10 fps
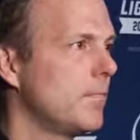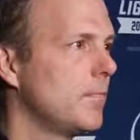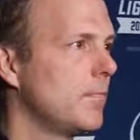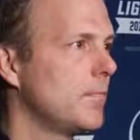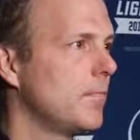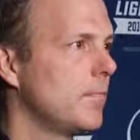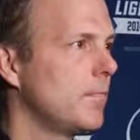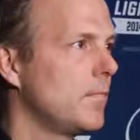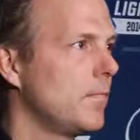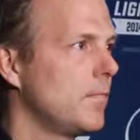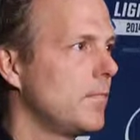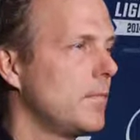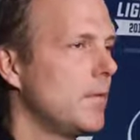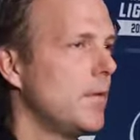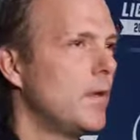to, to adjust and
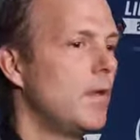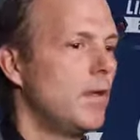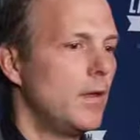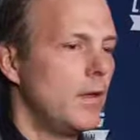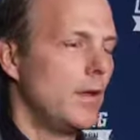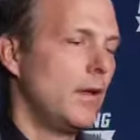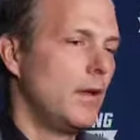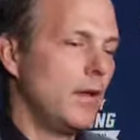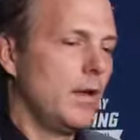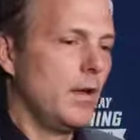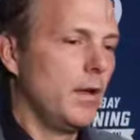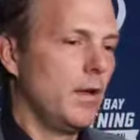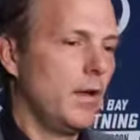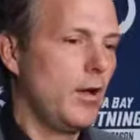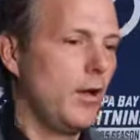get some, some results
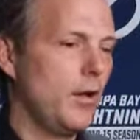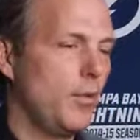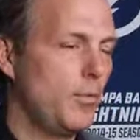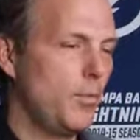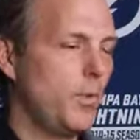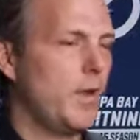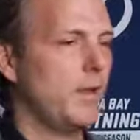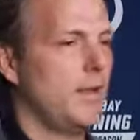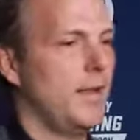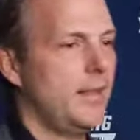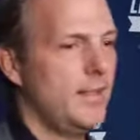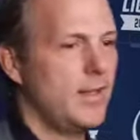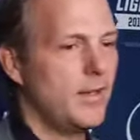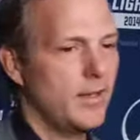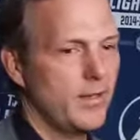on a regular basis? Well, I
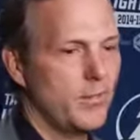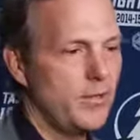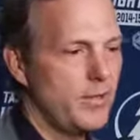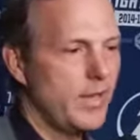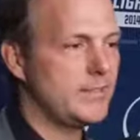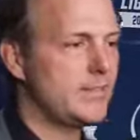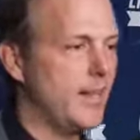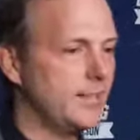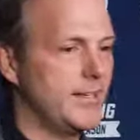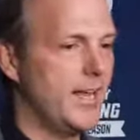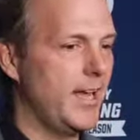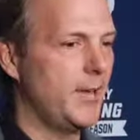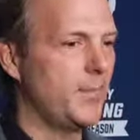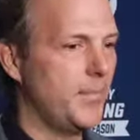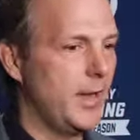think when you dissect a
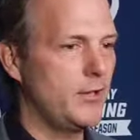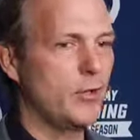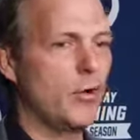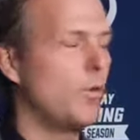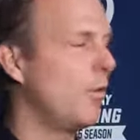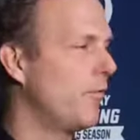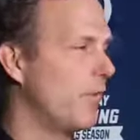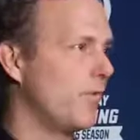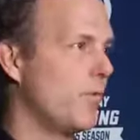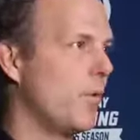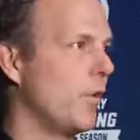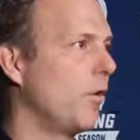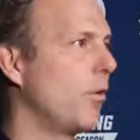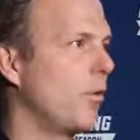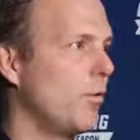game and you go 0 for 4
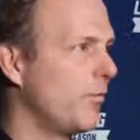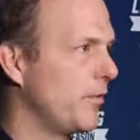or 0